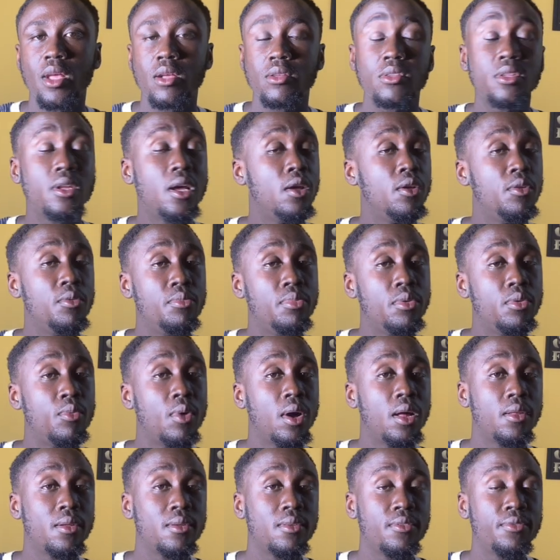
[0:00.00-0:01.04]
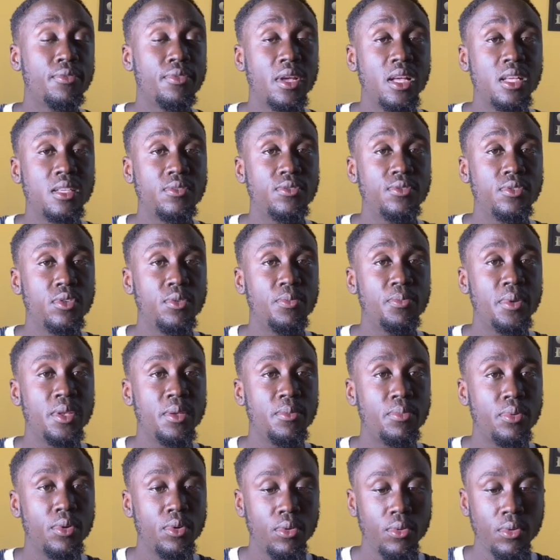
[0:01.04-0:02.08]
so that you'll be one of the first few
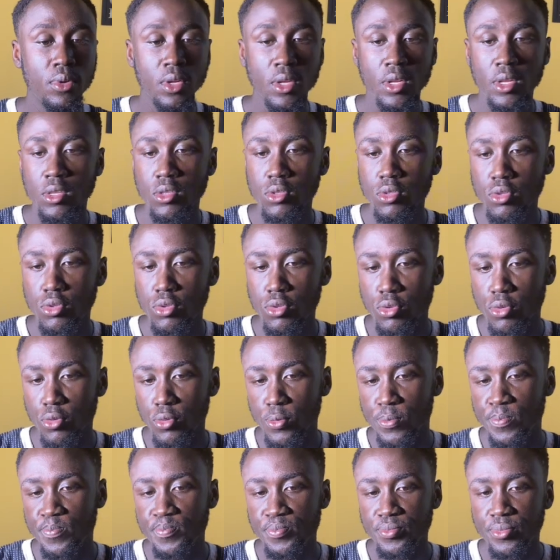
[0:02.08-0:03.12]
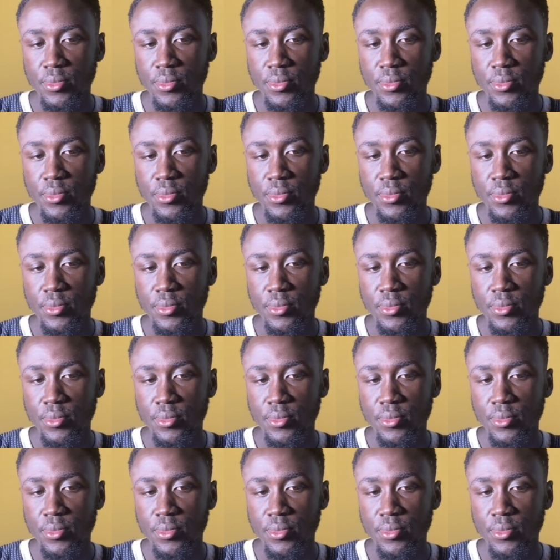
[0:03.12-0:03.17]
people to